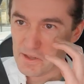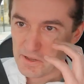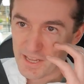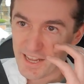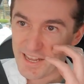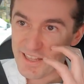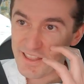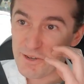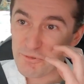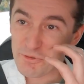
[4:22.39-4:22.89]

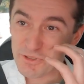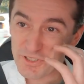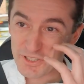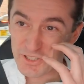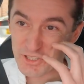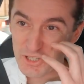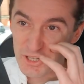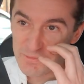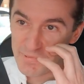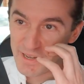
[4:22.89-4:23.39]
Okay, that wasn't
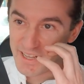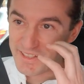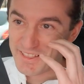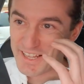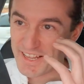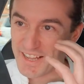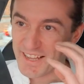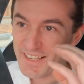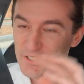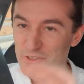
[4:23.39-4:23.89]
too bad.
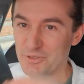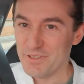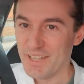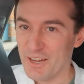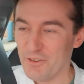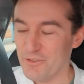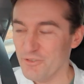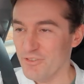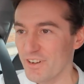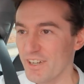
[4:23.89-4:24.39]
That handled that
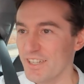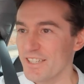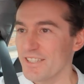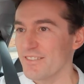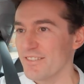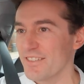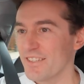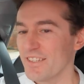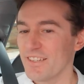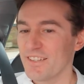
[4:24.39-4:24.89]
all right.
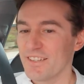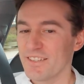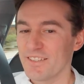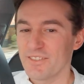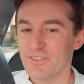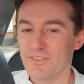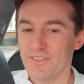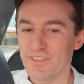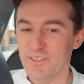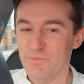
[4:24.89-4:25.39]

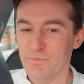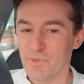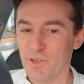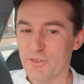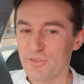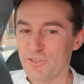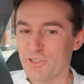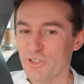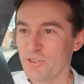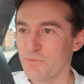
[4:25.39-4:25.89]
Not going to
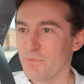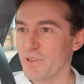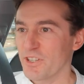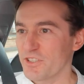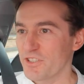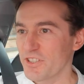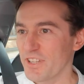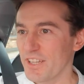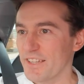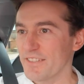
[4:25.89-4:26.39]
moan too
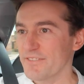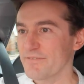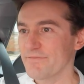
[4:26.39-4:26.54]
much there.